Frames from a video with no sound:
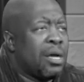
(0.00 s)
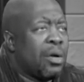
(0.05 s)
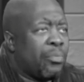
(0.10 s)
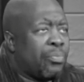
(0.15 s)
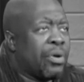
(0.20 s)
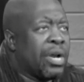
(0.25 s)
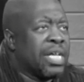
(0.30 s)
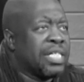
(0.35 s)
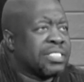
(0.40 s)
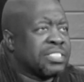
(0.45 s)

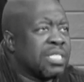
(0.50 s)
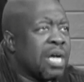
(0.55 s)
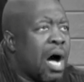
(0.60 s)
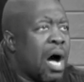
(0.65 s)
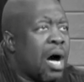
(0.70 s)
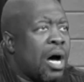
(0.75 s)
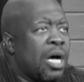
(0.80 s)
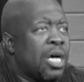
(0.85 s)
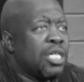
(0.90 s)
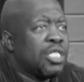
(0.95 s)
Praise
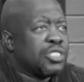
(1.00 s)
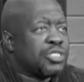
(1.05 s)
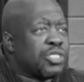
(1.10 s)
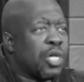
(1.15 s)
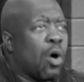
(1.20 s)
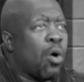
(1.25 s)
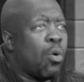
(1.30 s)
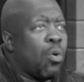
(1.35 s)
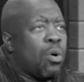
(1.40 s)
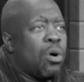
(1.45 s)
God.
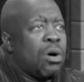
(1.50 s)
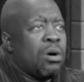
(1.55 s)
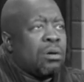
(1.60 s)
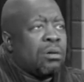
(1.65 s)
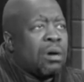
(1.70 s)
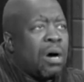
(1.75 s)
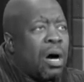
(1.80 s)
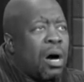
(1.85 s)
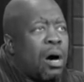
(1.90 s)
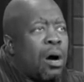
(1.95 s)
So
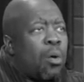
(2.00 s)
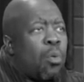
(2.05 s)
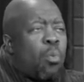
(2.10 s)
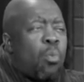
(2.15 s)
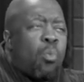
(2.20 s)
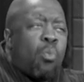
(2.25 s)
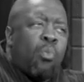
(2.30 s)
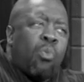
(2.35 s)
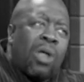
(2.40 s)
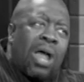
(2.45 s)
uh,
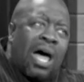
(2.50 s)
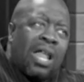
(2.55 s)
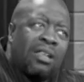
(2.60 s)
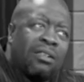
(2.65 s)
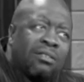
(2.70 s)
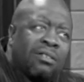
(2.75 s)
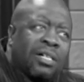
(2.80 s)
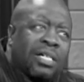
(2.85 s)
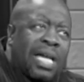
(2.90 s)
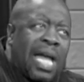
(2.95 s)
when I
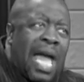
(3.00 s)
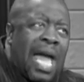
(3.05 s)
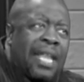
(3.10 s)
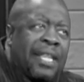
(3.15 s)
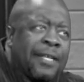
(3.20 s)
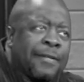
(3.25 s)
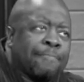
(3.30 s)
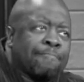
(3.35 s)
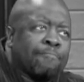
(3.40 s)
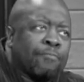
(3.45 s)
look at
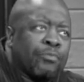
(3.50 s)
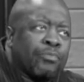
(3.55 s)
it,